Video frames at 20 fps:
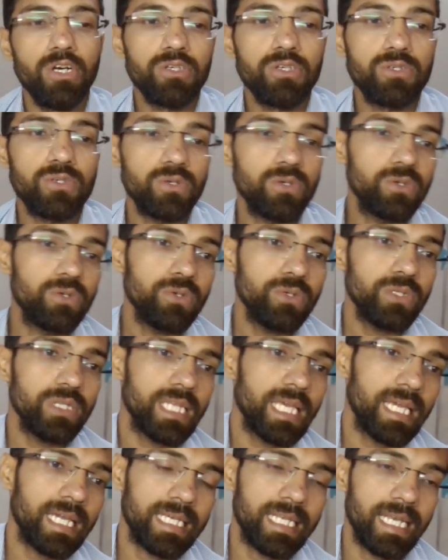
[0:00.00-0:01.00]
So do you
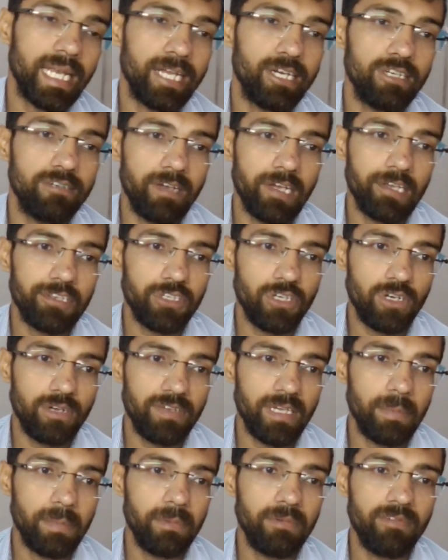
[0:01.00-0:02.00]
think the line of action of
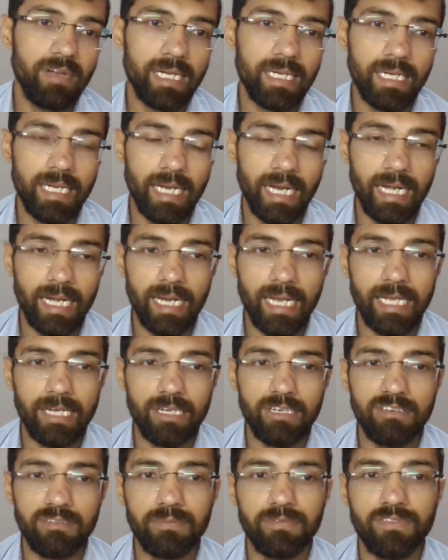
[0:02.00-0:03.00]
AB vector and
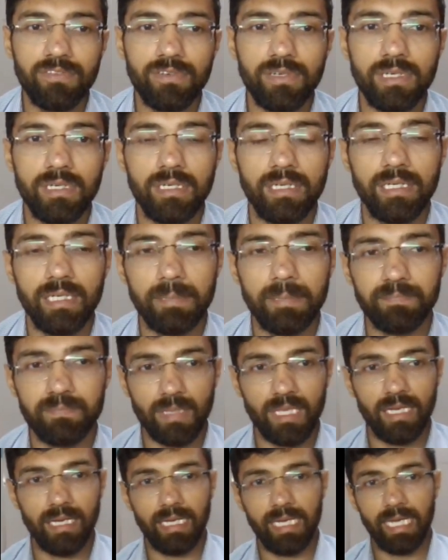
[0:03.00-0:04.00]
line of
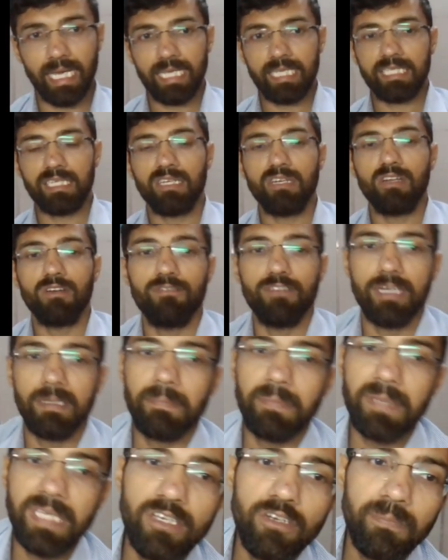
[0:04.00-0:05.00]
action for
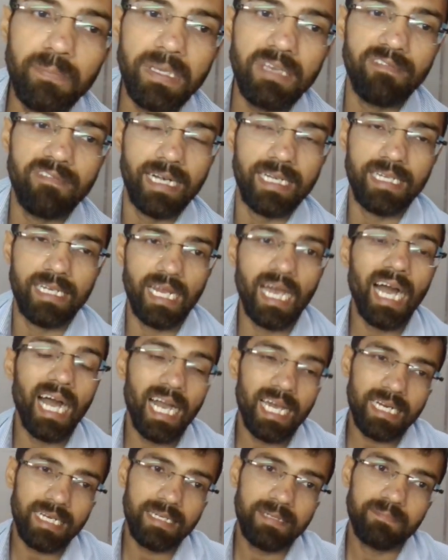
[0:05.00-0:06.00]
QP vector
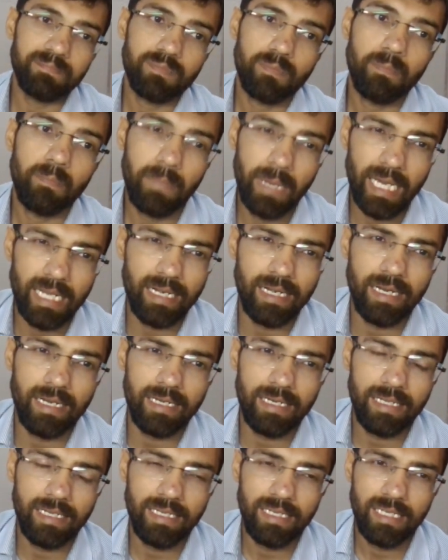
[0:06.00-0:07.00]
are parallel?
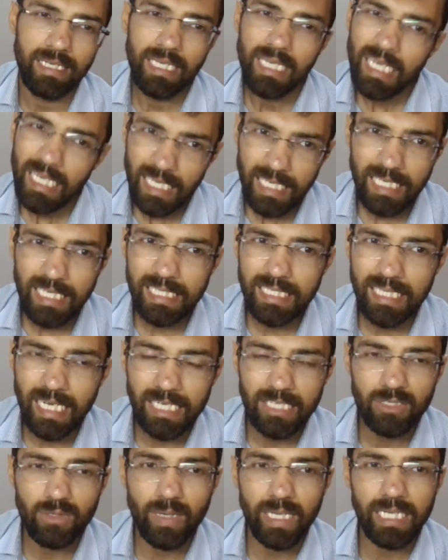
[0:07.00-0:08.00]
Yes,
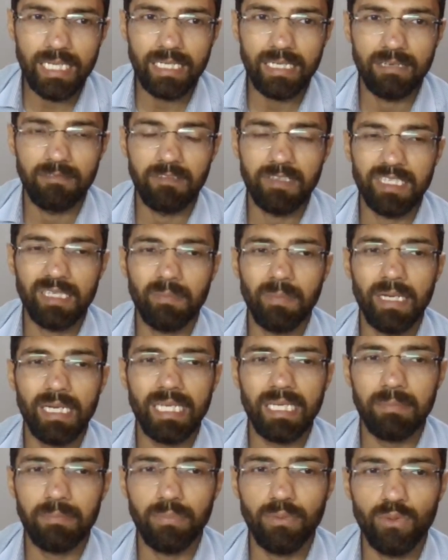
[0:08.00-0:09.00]
that's quite visible.
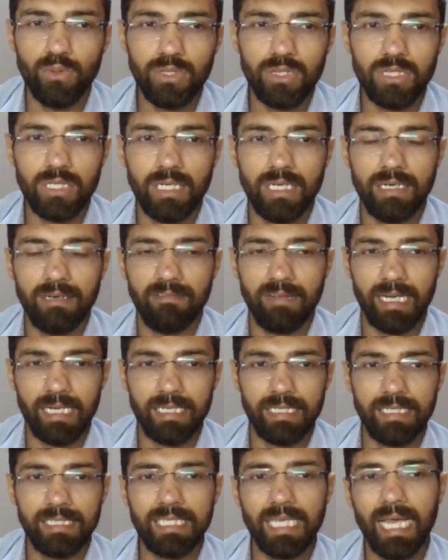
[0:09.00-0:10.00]
Both
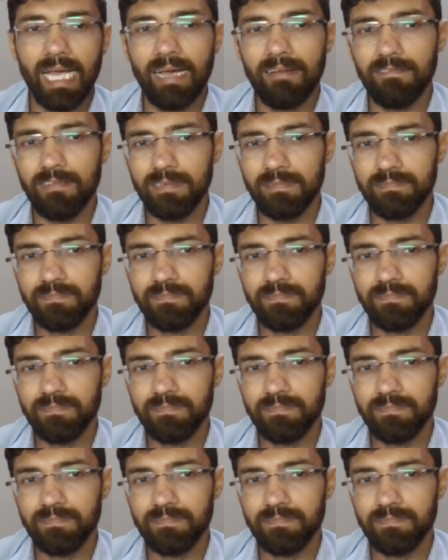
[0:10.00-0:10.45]
vectors have